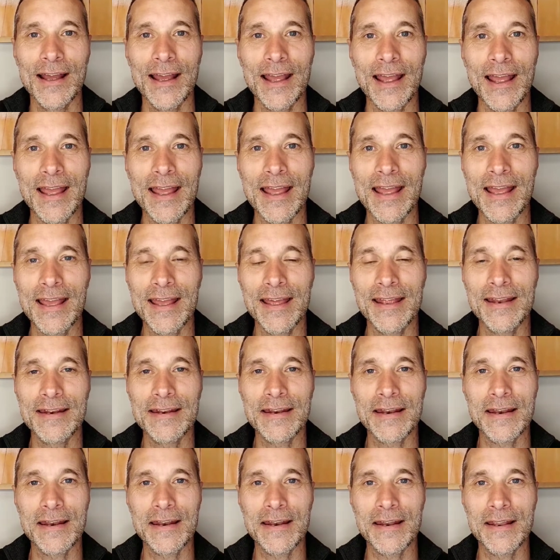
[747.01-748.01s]

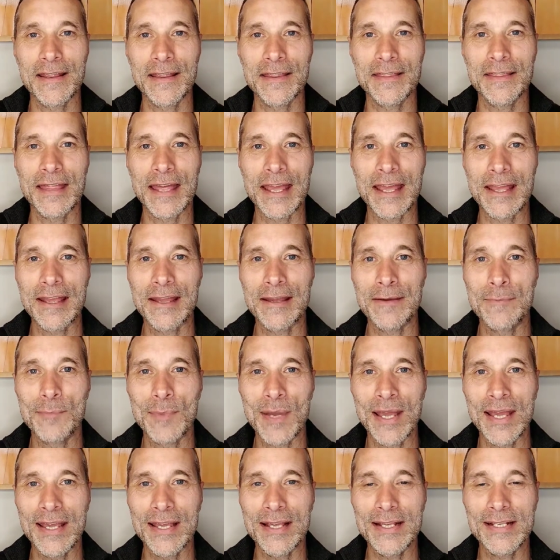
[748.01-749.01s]
And they
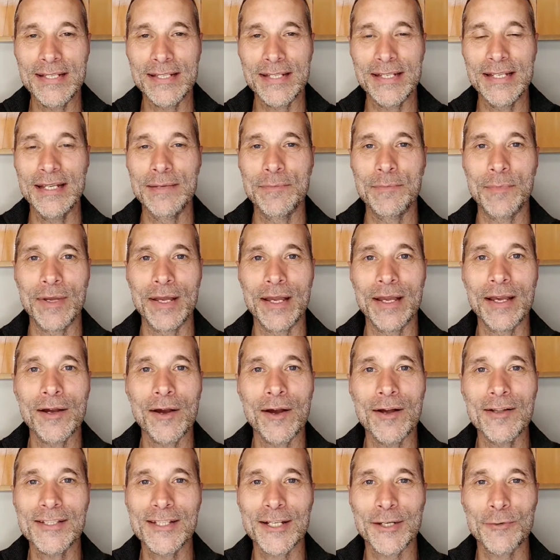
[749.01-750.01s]
may seem
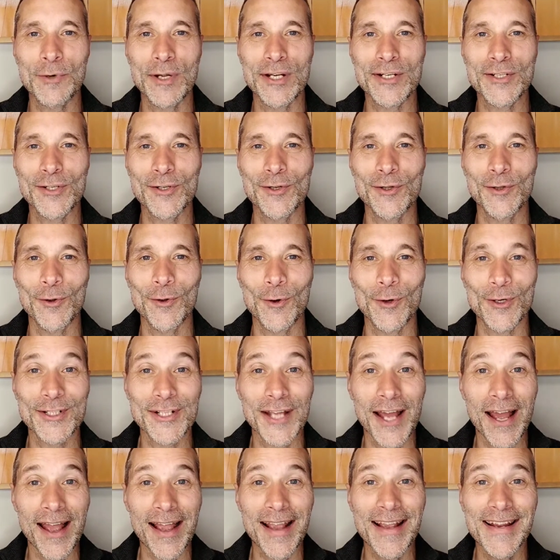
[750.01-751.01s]
inconsequential or
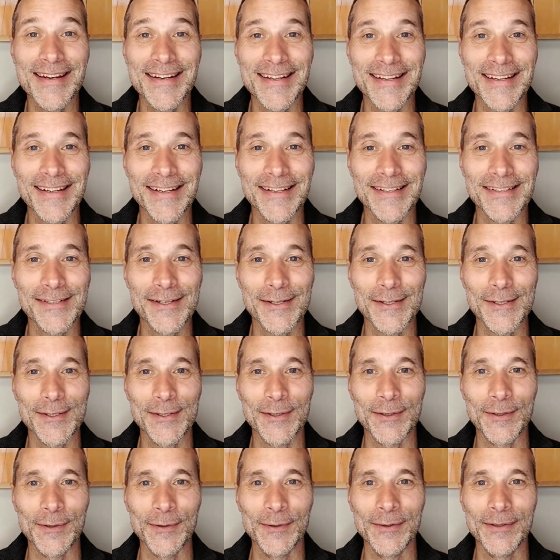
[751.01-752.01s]
tiny to
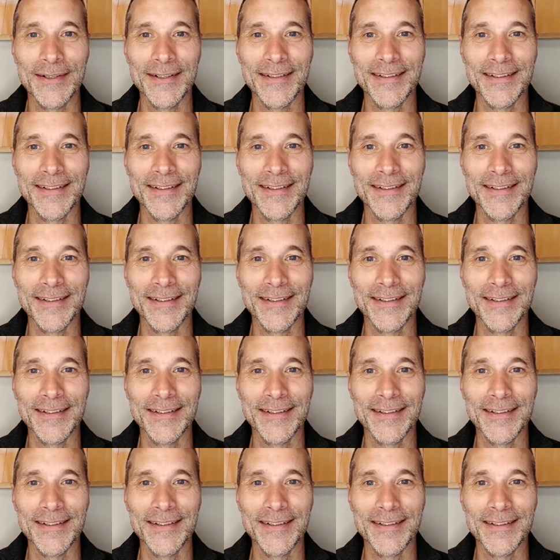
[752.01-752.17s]
you,